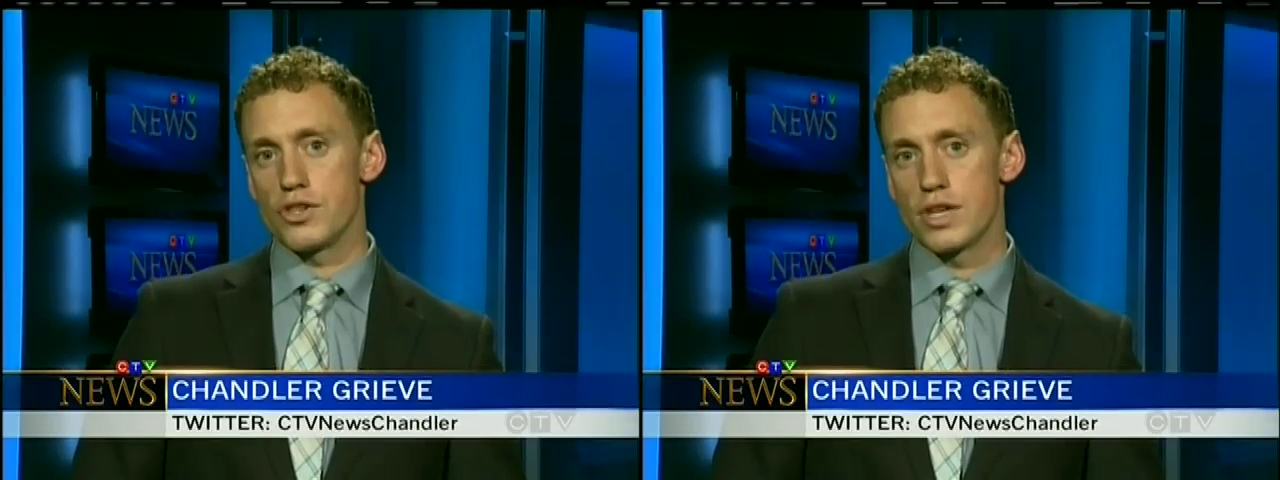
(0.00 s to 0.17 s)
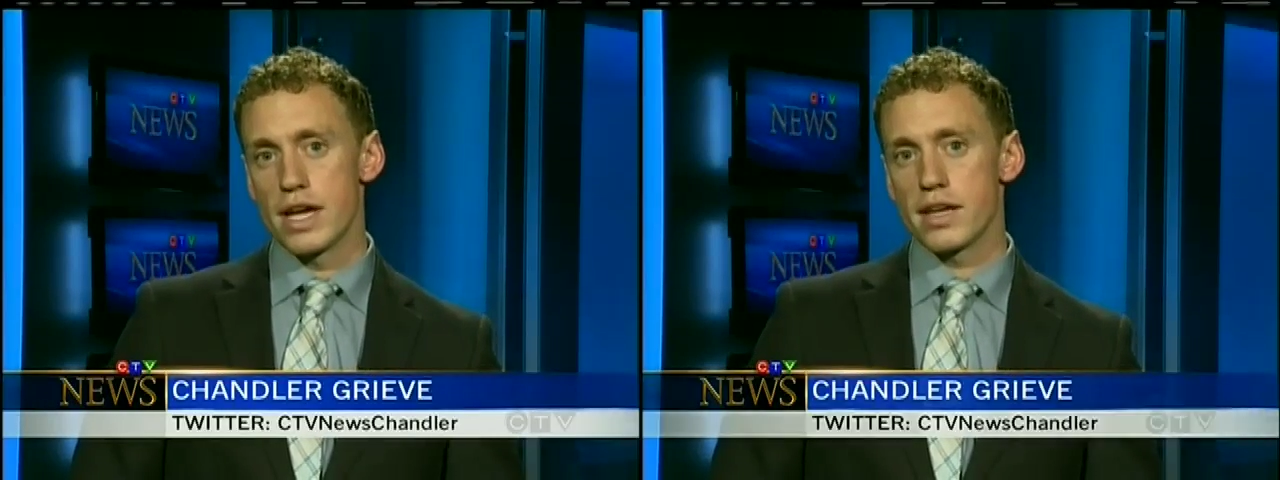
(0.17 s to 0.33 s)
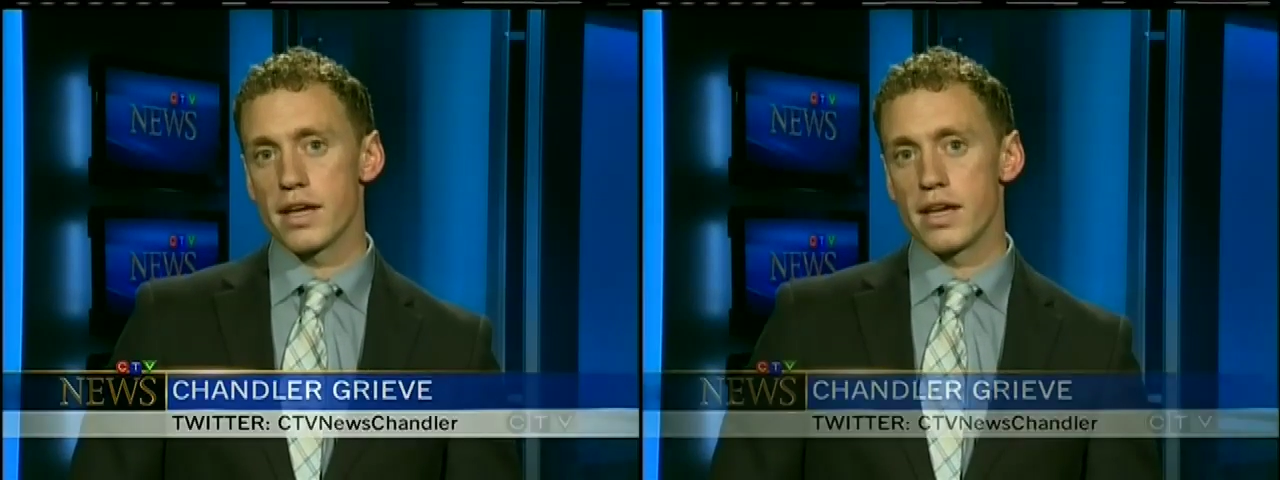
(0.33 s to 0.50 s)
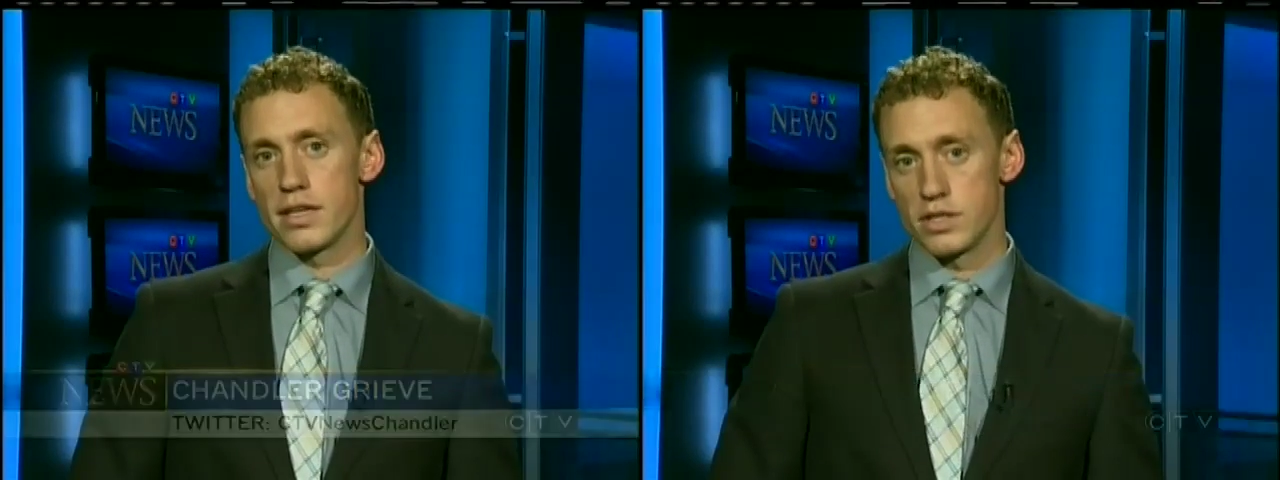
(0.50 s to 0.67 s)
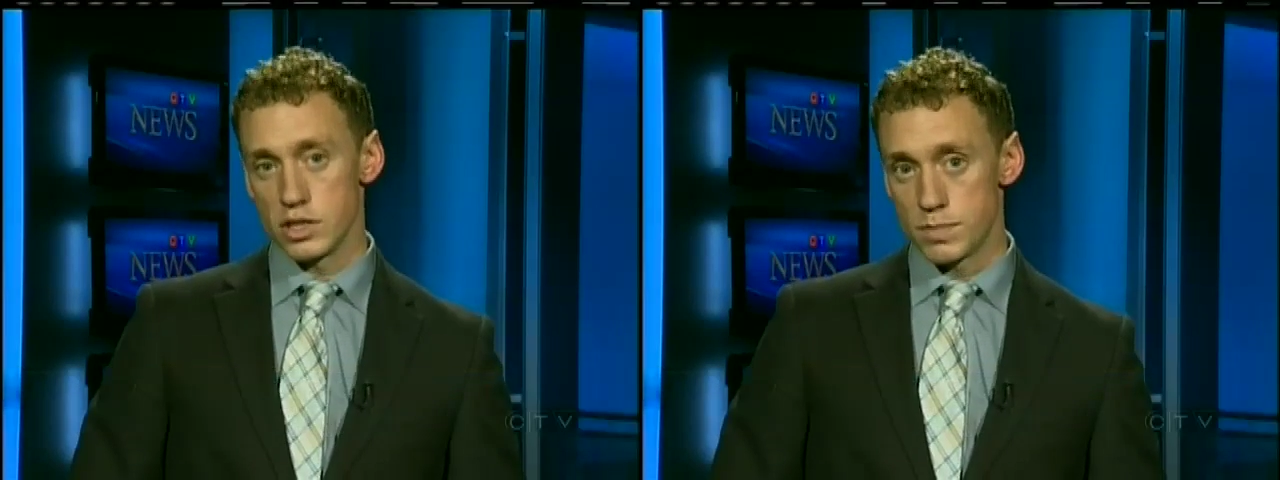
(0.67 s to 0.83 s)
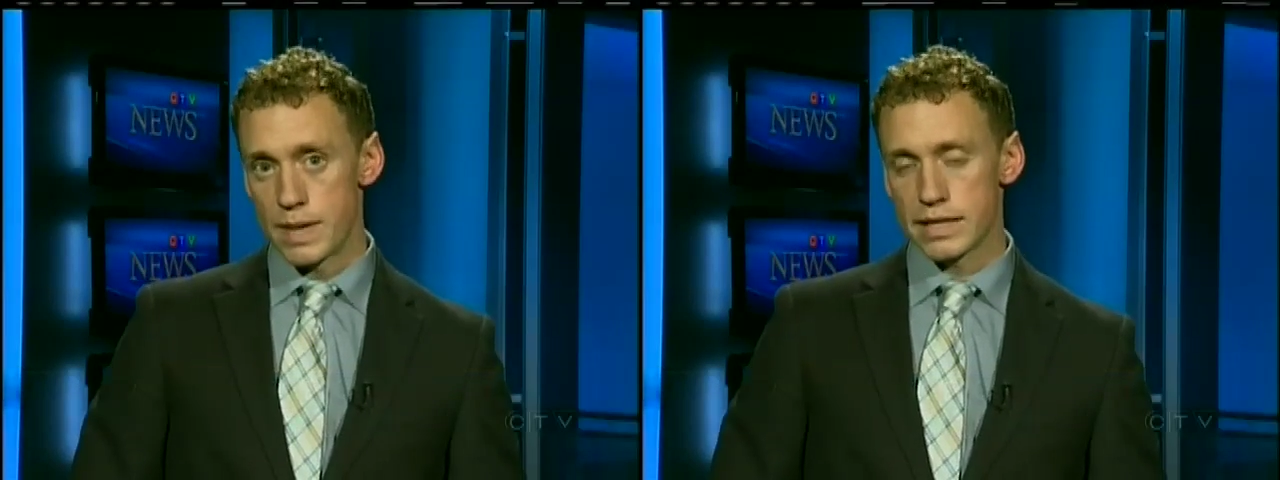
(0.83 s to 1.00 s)
agenda is
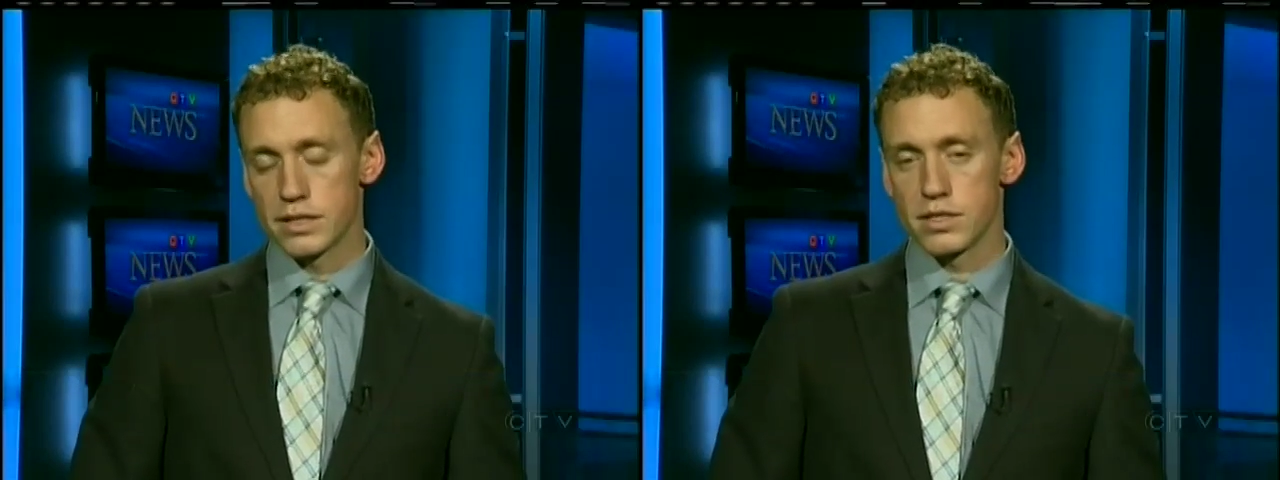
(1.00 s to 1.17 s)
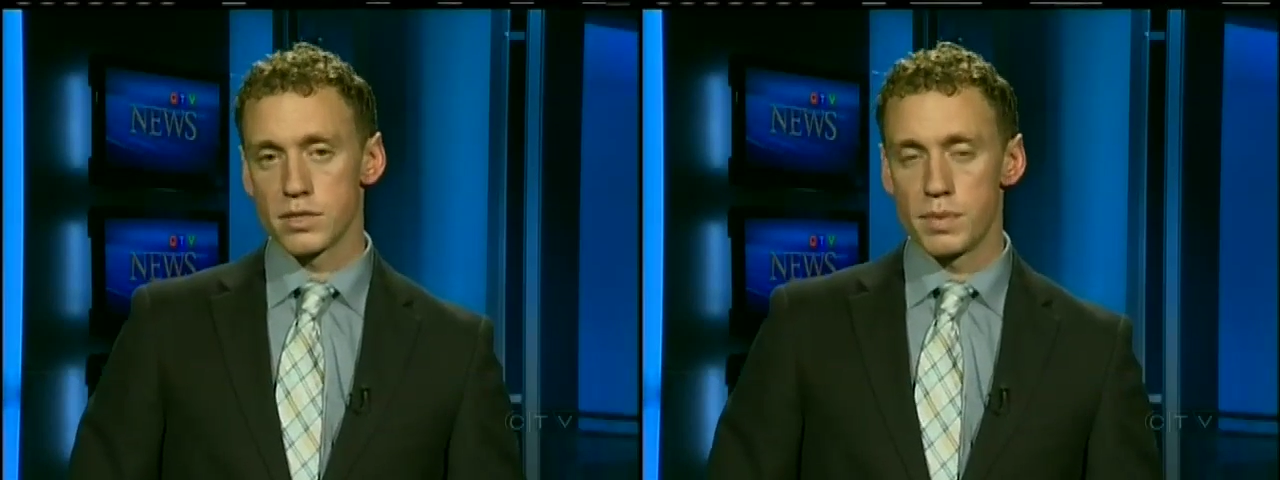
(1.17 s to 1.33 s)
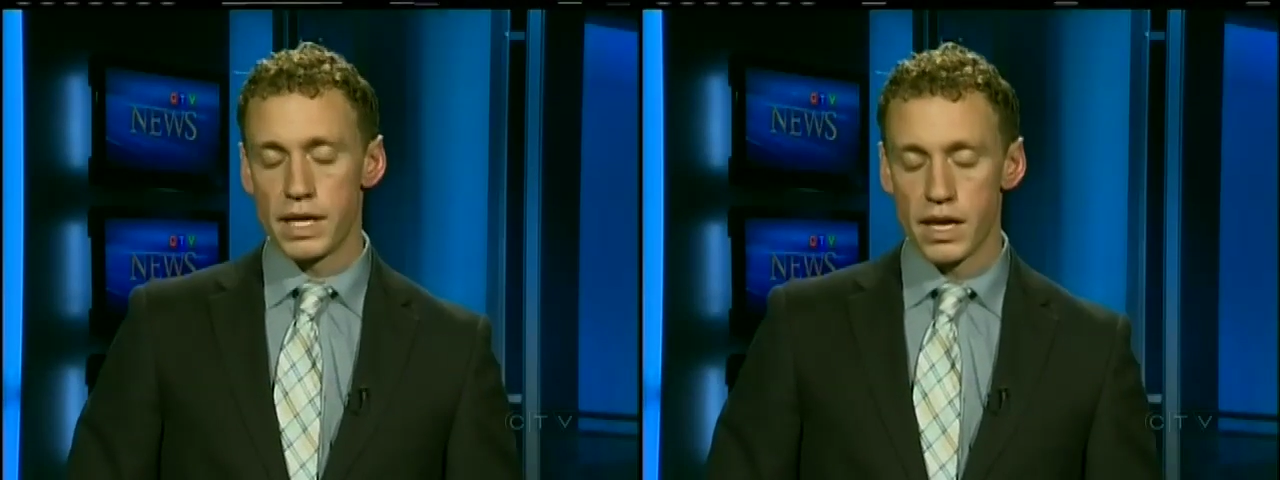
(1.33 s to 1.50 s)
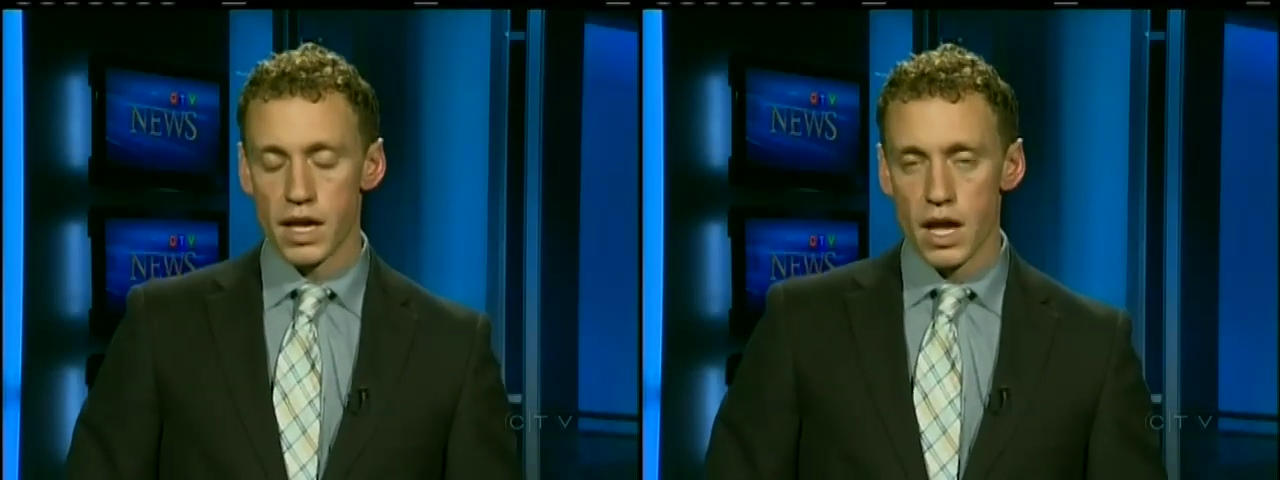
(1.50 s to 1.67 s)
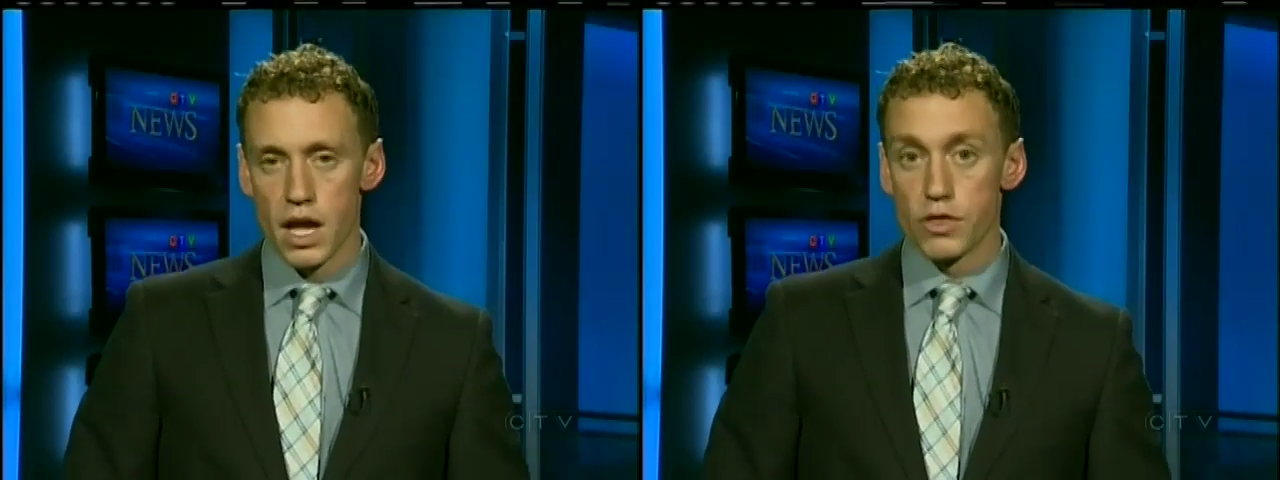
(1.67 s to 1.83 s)
expected to be